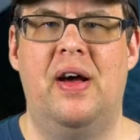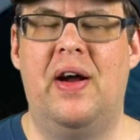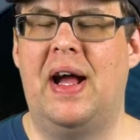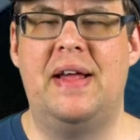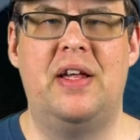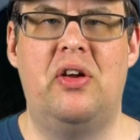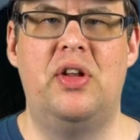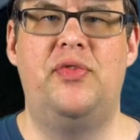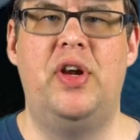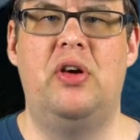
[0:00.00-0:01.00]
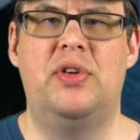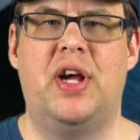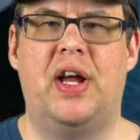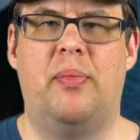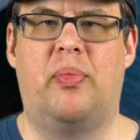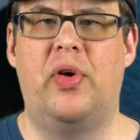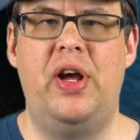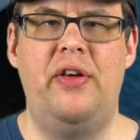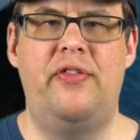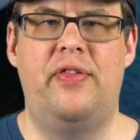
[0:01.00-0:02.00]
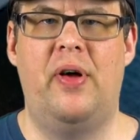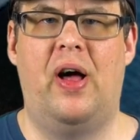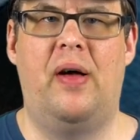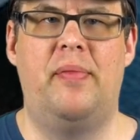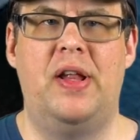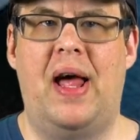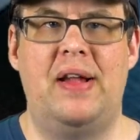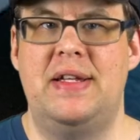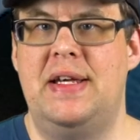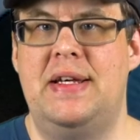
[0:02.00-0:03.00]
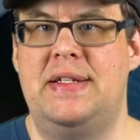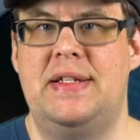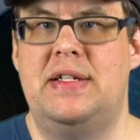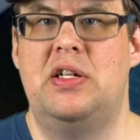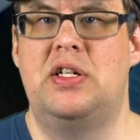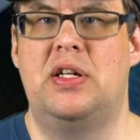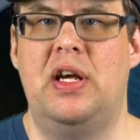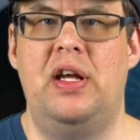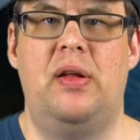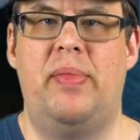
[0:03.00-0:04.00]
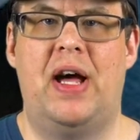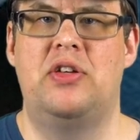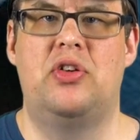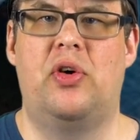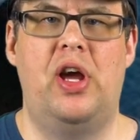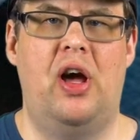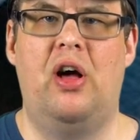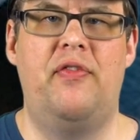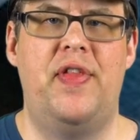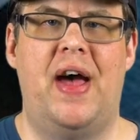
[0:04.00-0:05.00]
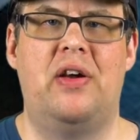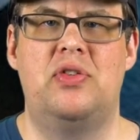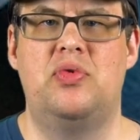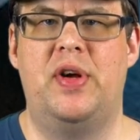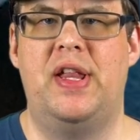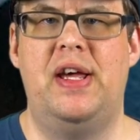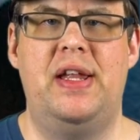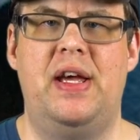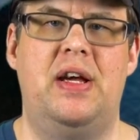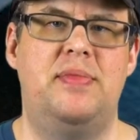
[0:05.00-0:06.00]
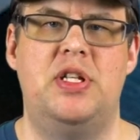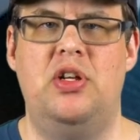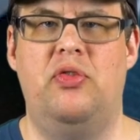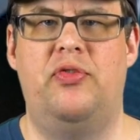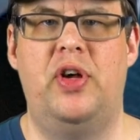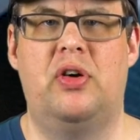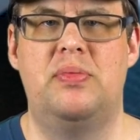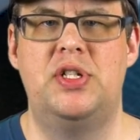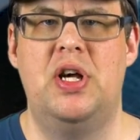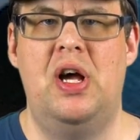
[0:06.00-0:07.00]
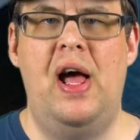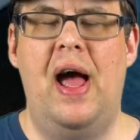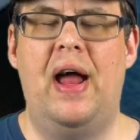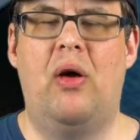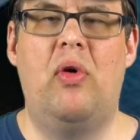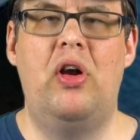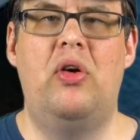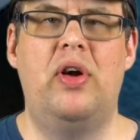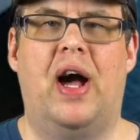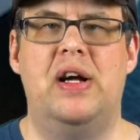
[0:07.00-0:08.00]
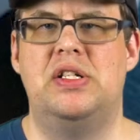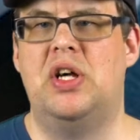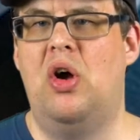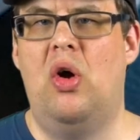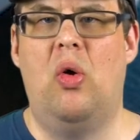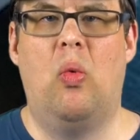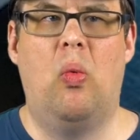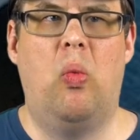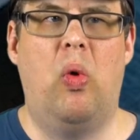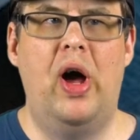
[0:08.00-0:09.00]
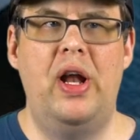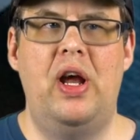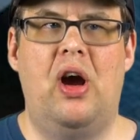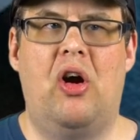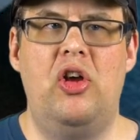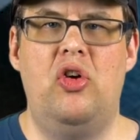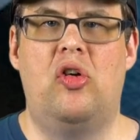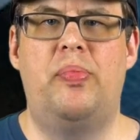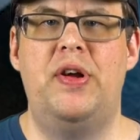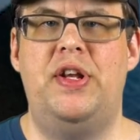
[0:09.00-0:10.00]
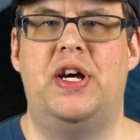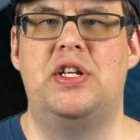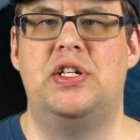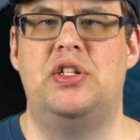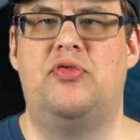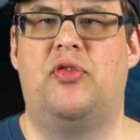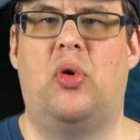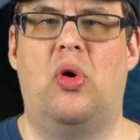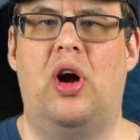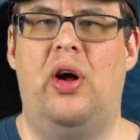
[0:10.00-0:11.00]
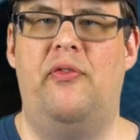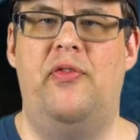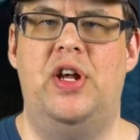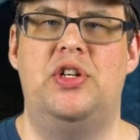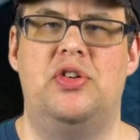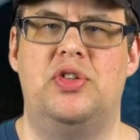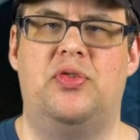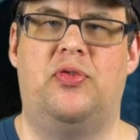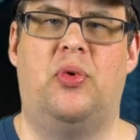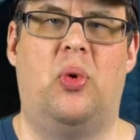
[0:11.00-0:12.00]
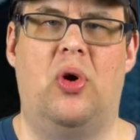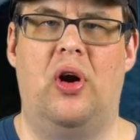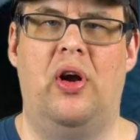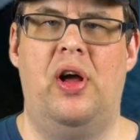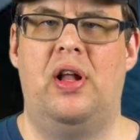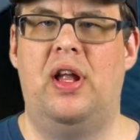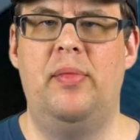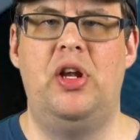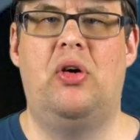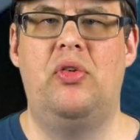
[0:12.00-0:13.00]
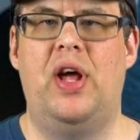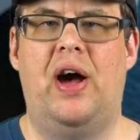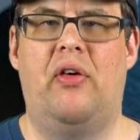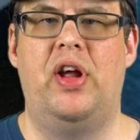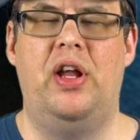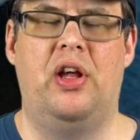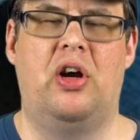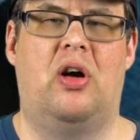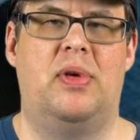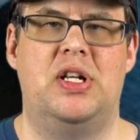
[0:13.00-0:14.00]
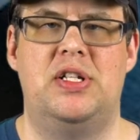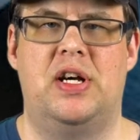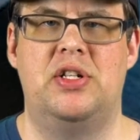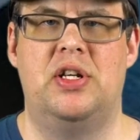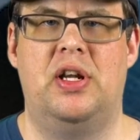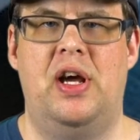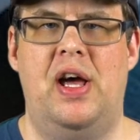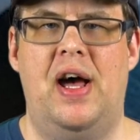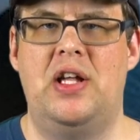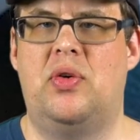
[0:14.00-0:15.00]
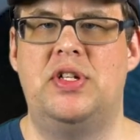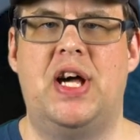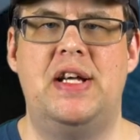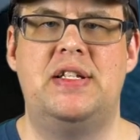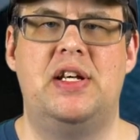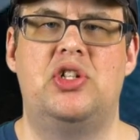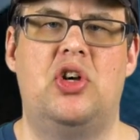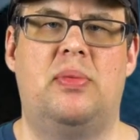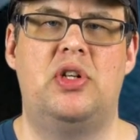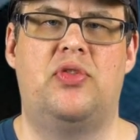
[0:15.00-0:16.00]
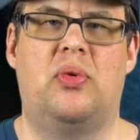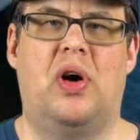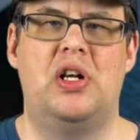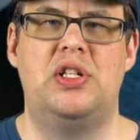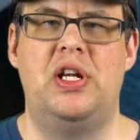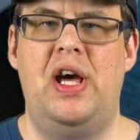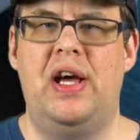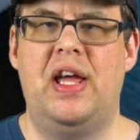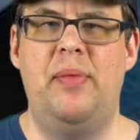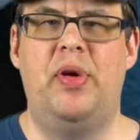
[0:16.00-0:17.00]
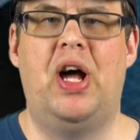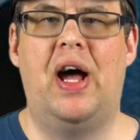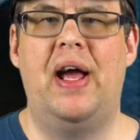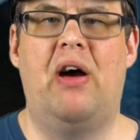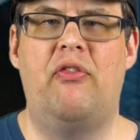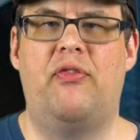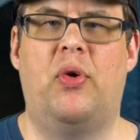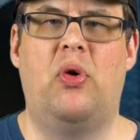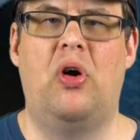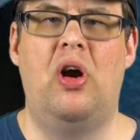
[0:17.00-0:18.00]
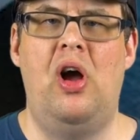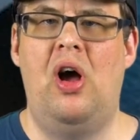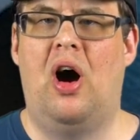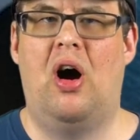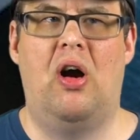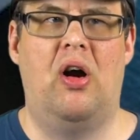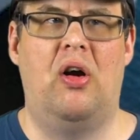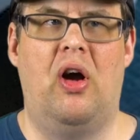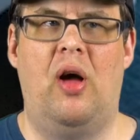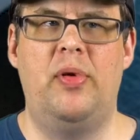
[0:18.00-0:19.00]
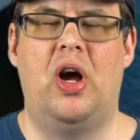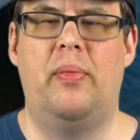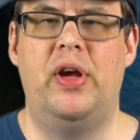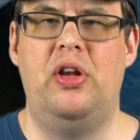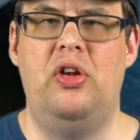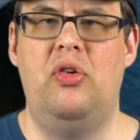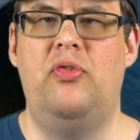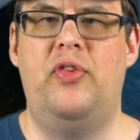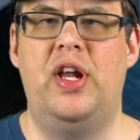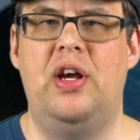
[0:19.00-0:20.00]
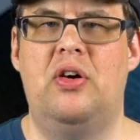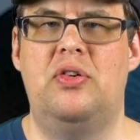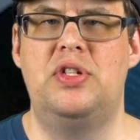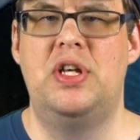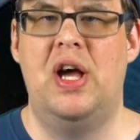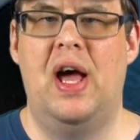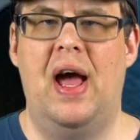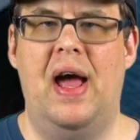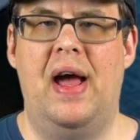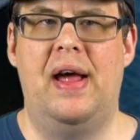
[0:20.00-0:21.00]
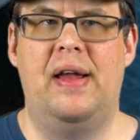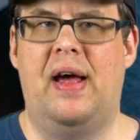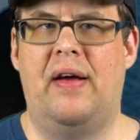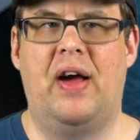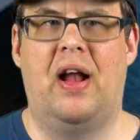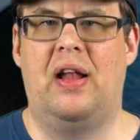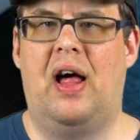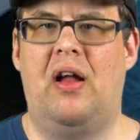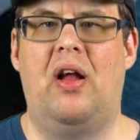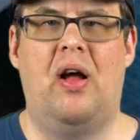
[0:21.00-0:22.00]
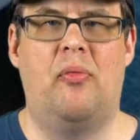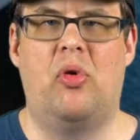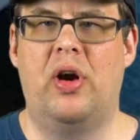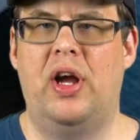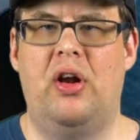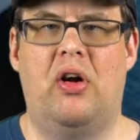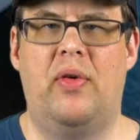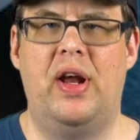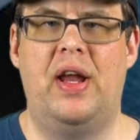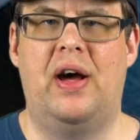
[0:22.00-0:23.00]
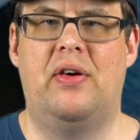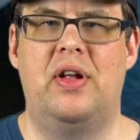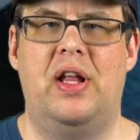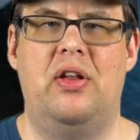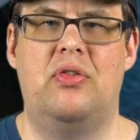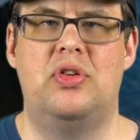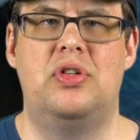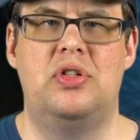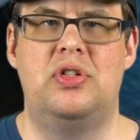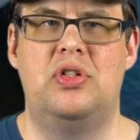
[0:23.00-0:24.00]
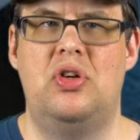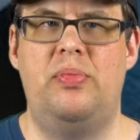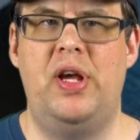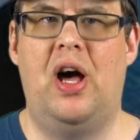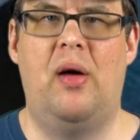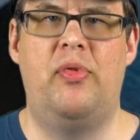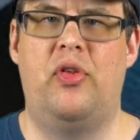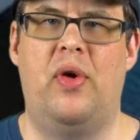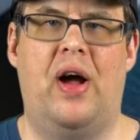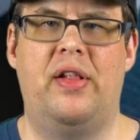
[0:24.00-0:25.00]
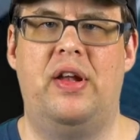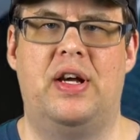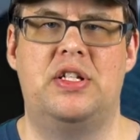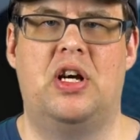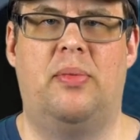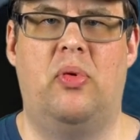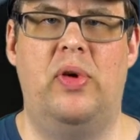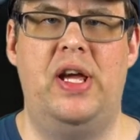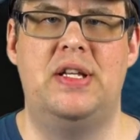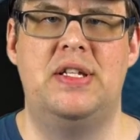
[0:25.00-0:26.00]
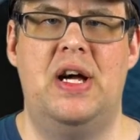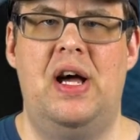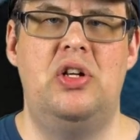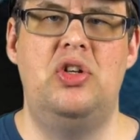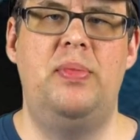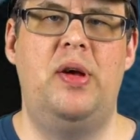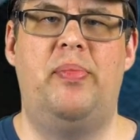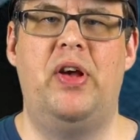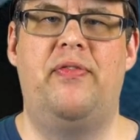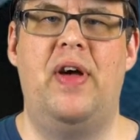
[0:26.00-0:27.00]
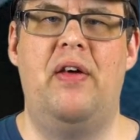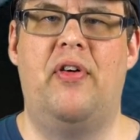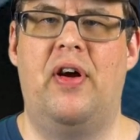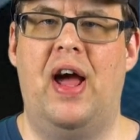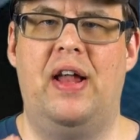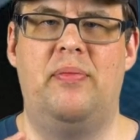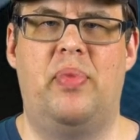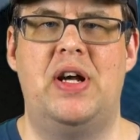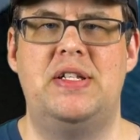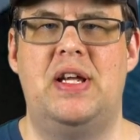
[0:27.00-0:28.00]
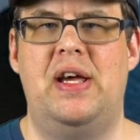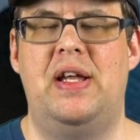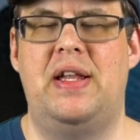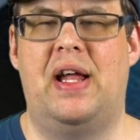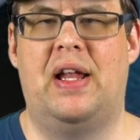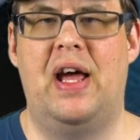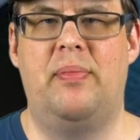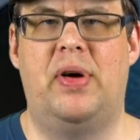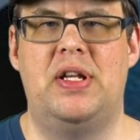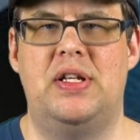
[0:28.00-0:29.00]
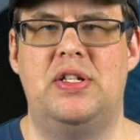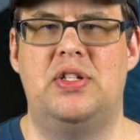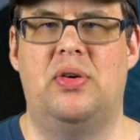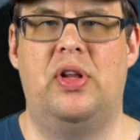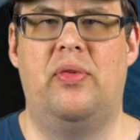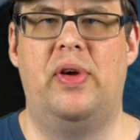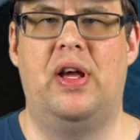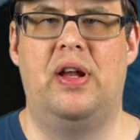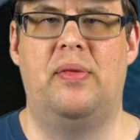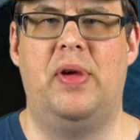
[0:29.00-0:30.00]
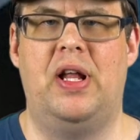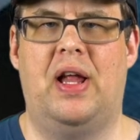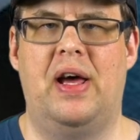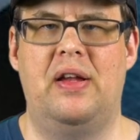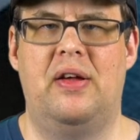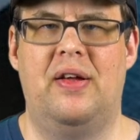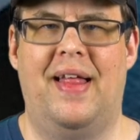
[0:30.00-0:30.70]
Alright guys, I know this video was kind of brief, but that is essentially the backstory of Thanos within the MCU films. And I want to know, guys, what are your predictions for Avengers 4? Let me know down in the comments section. As always, guys, thanks so much for watching. Keep an eye out for our upcoming new videos. And I got a lot I'm working on right now, and those should be up throughout the next couple weeks. Do me a big favor and hit that like button so that we can be liked.